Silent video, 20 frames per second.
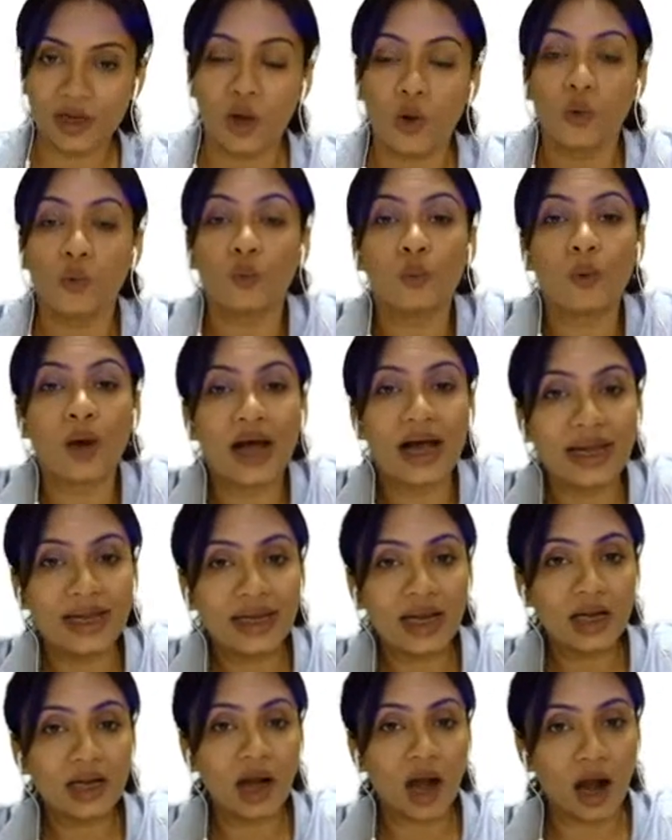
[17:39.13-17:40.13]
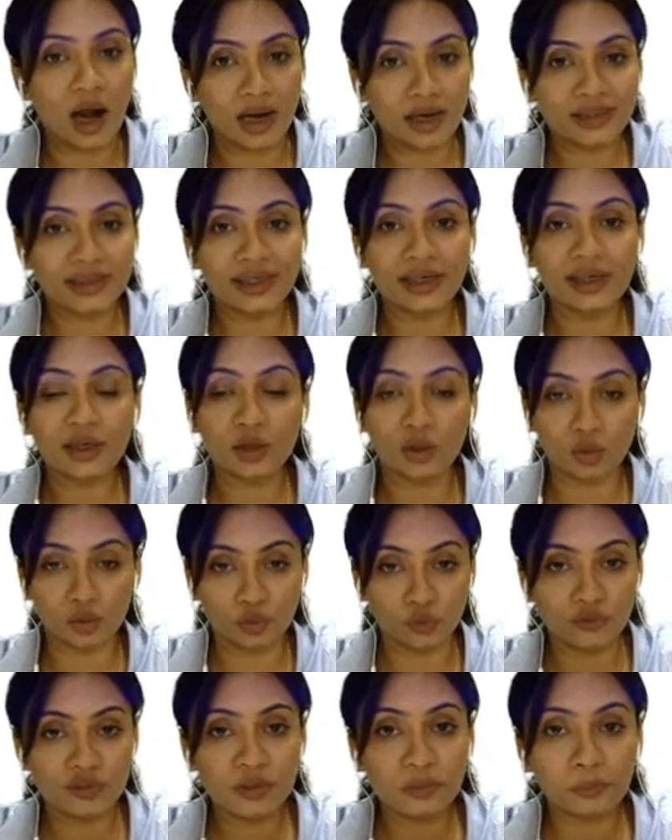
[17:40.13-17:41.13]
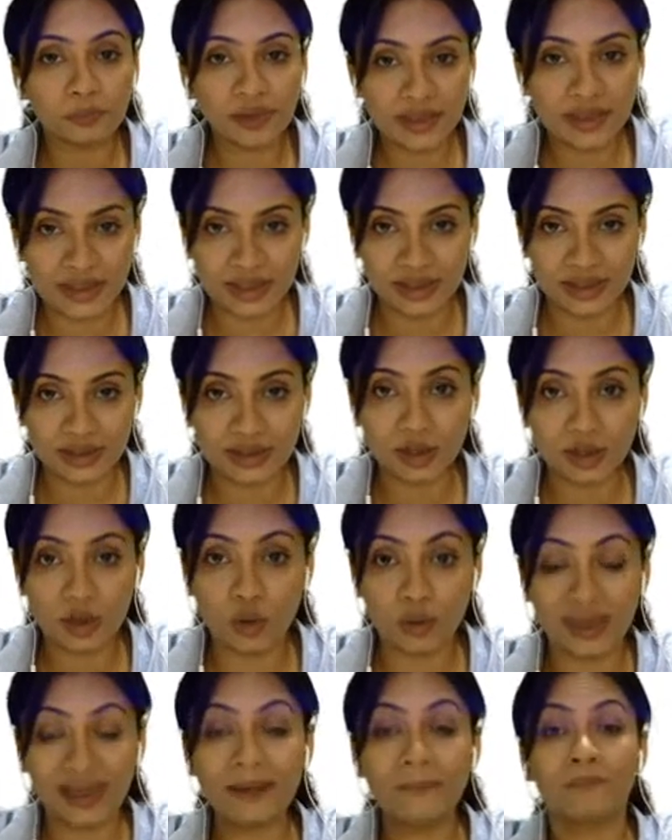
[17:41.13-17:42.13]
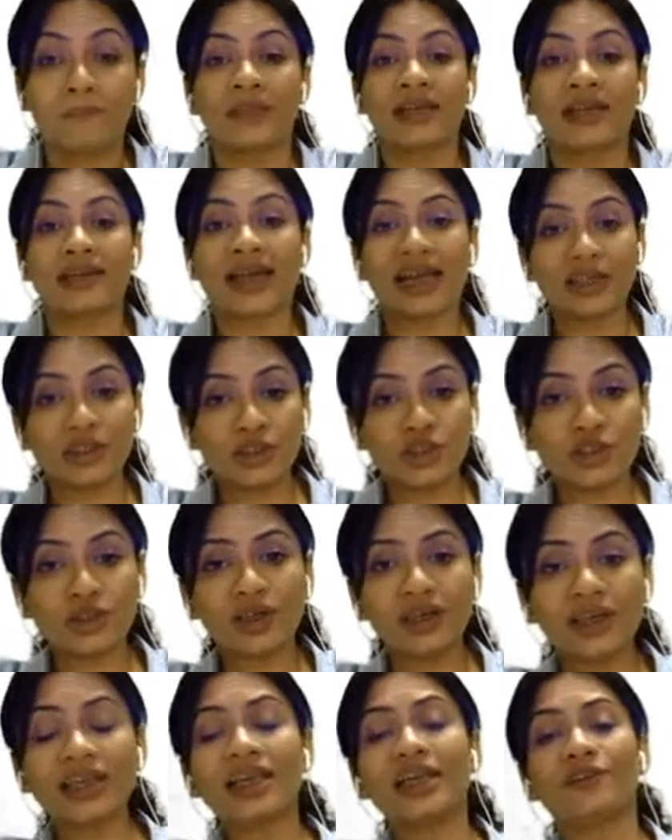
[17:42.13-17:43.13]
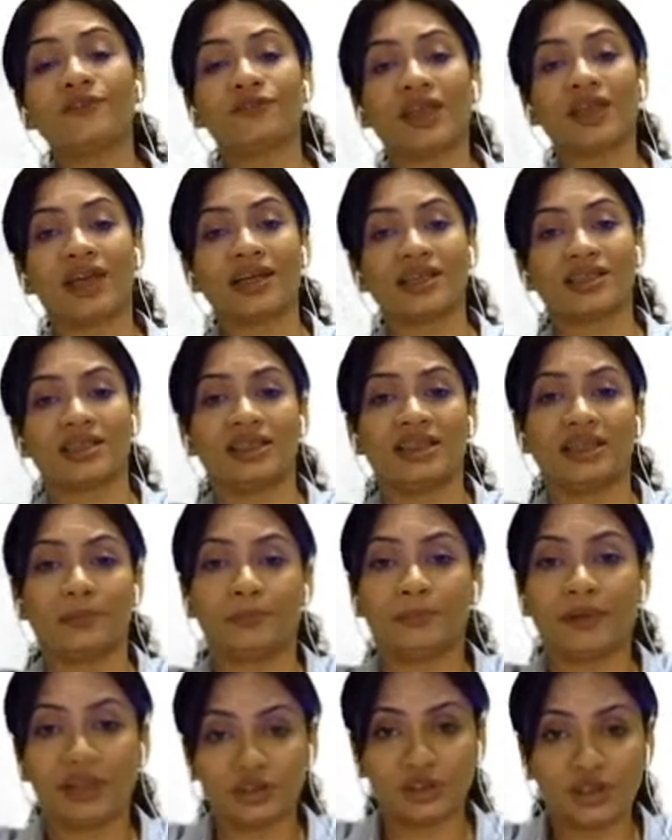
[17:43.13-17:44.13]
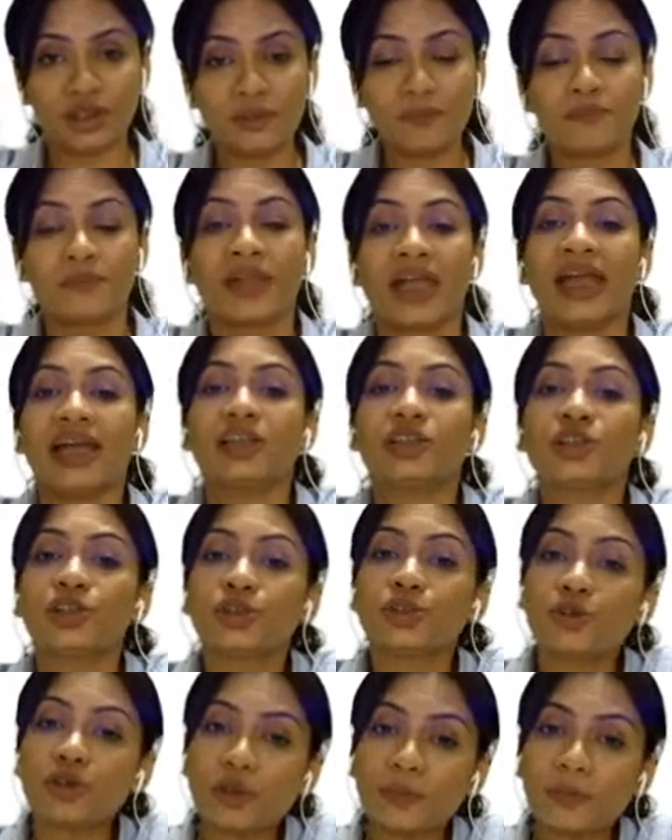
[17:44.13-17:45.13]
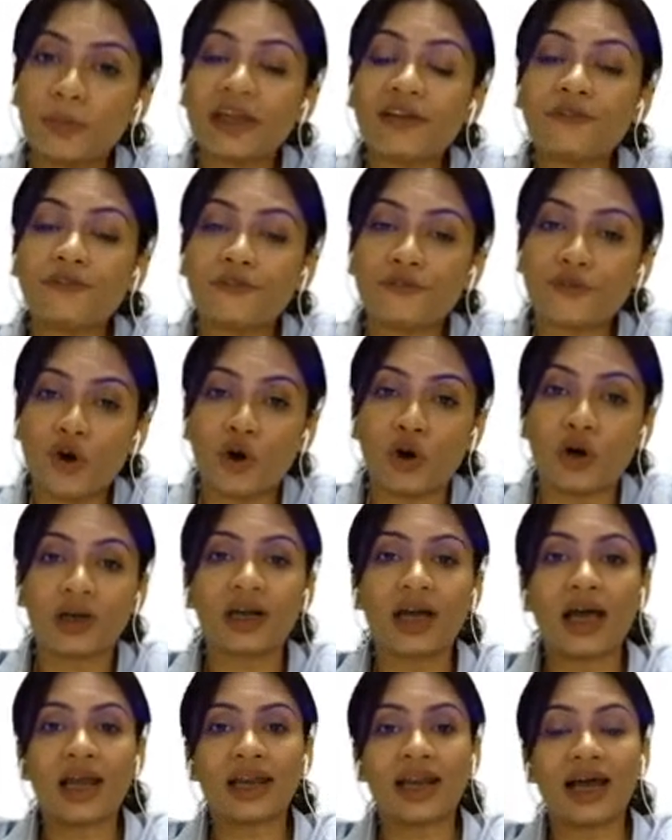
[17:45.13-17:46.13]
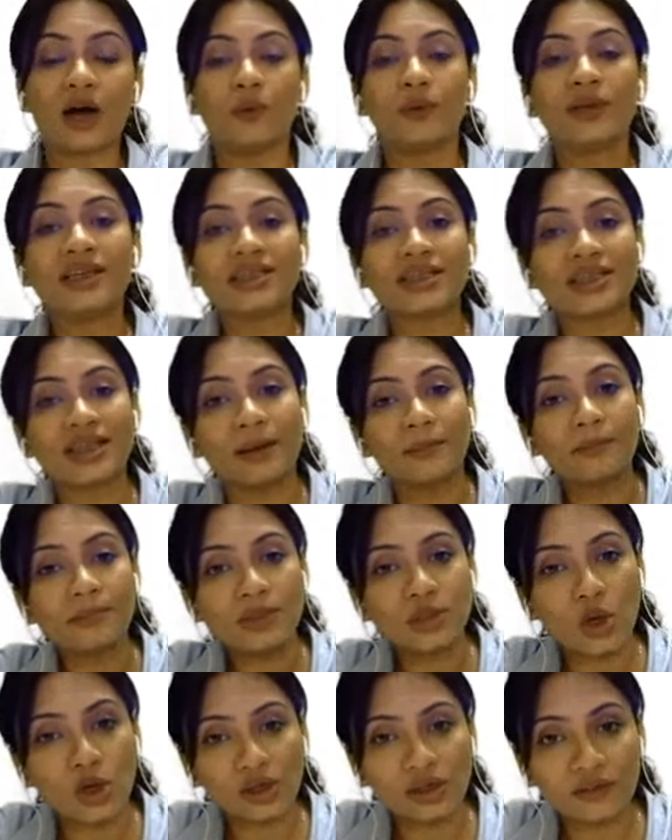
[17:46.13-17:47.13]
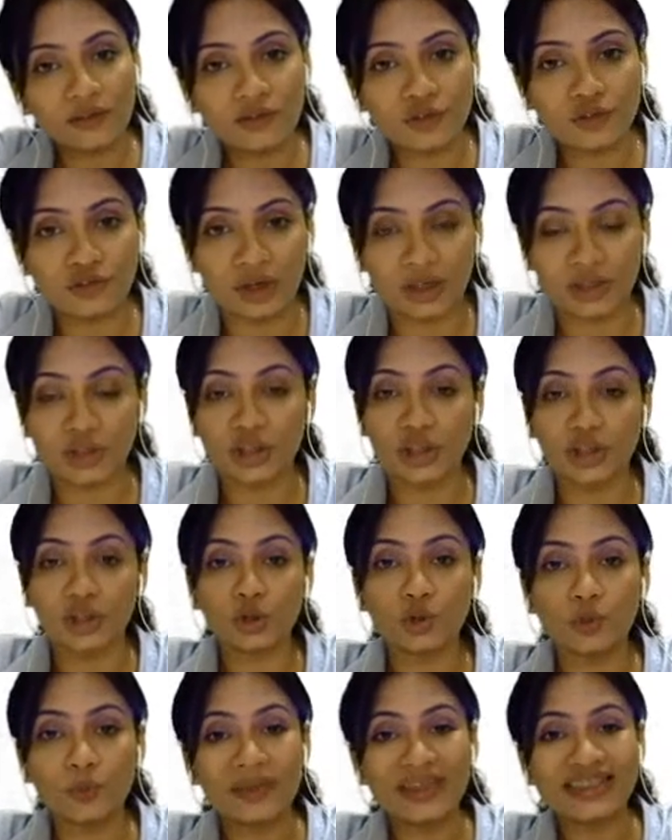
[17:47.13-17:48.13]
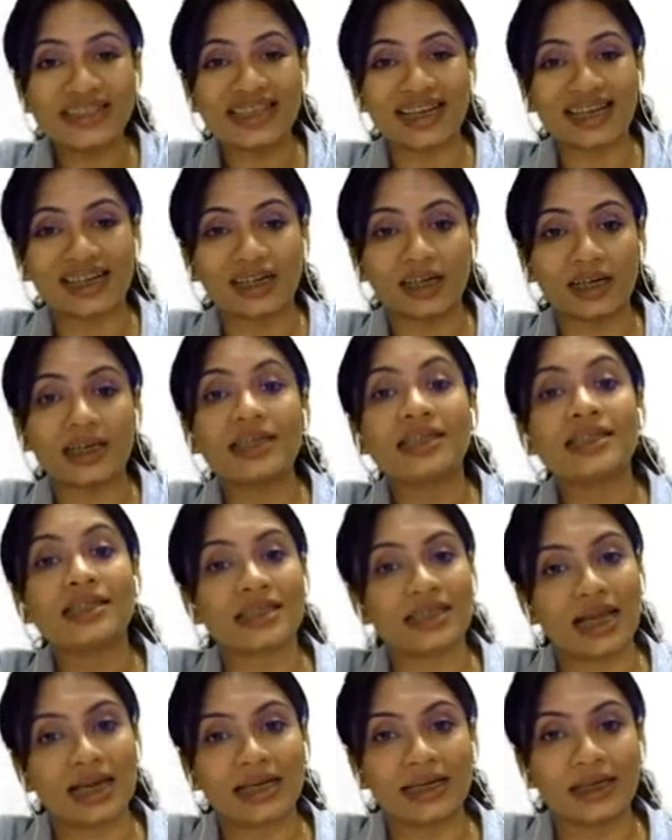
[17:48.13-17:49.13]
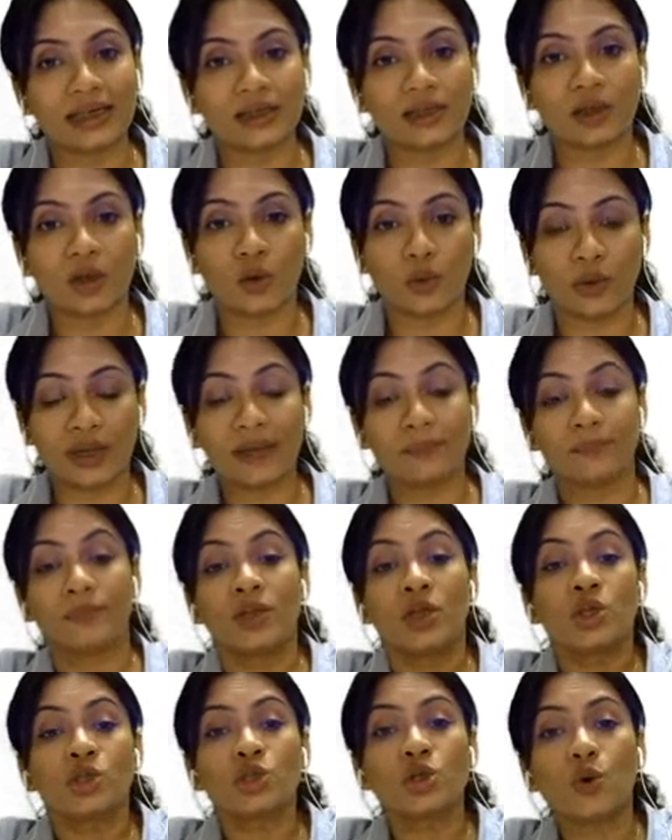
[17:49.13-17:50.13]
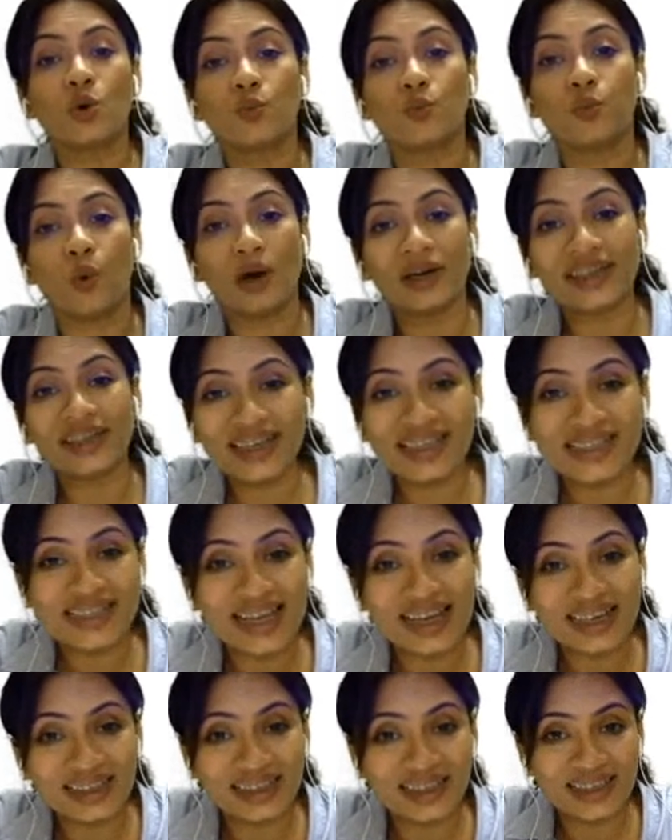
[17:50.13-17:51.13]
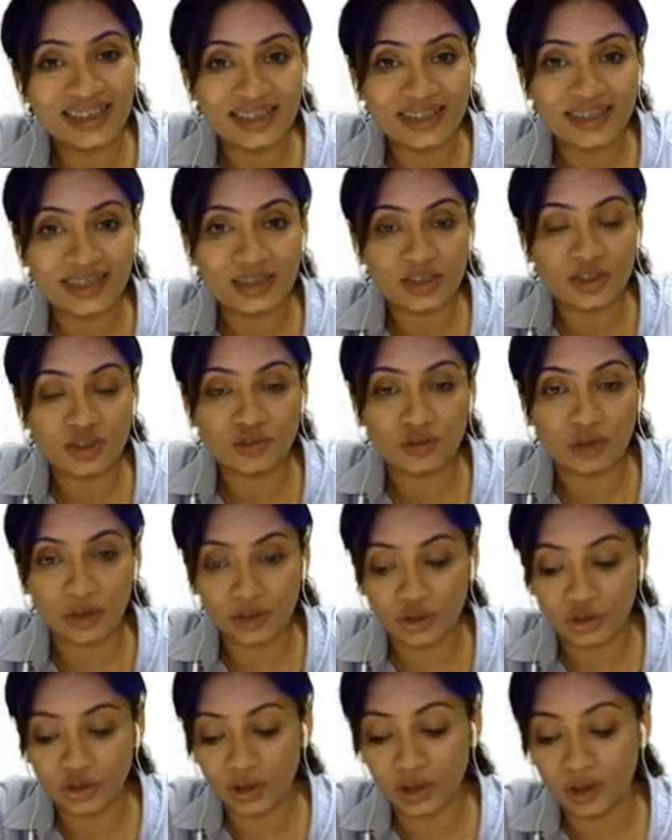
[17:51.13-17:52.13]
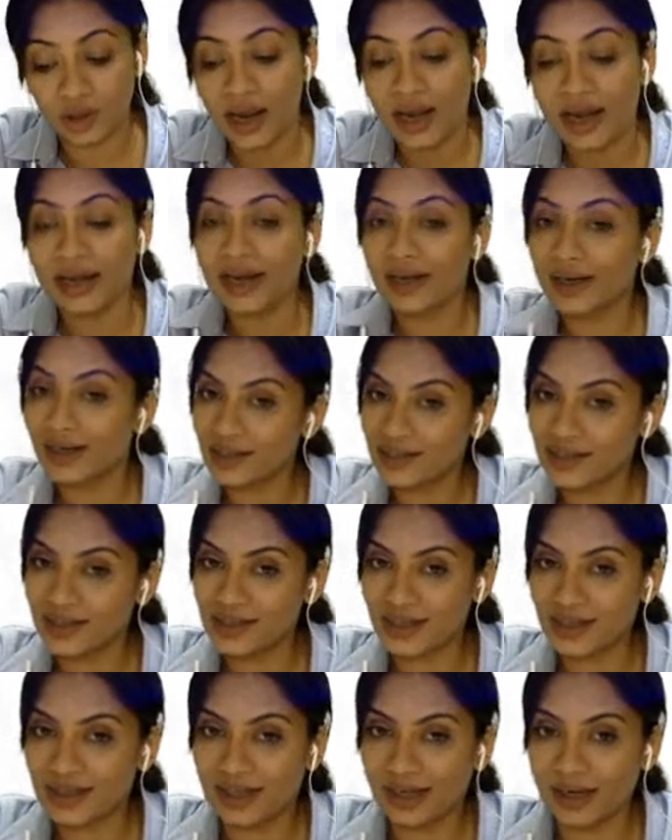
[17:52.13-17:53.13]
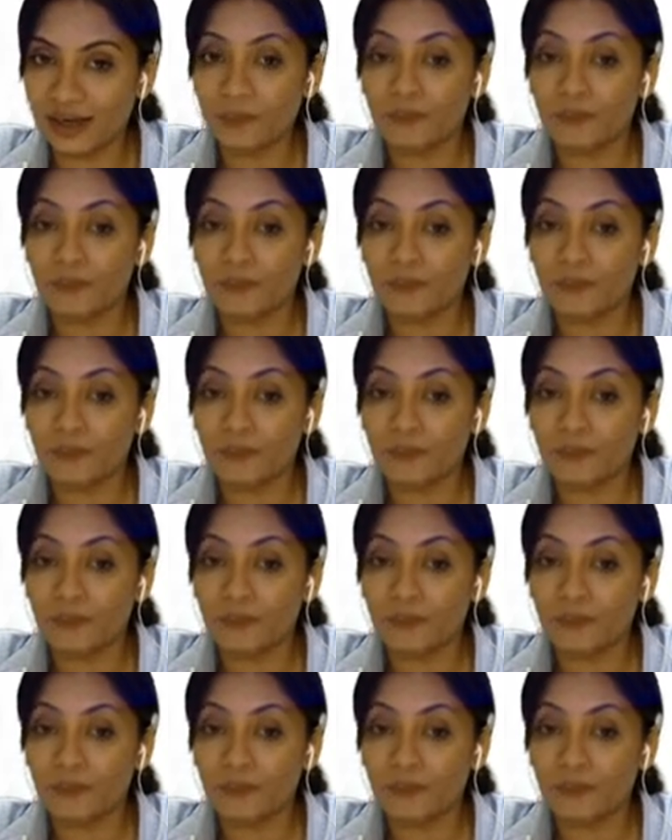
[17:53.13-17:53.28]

Why are there grooves present? Okay, naturally if there is a depression, it should be for allowing some sort of structure to be settled inside it. Okay, so what exactly is that structure? Let us see there.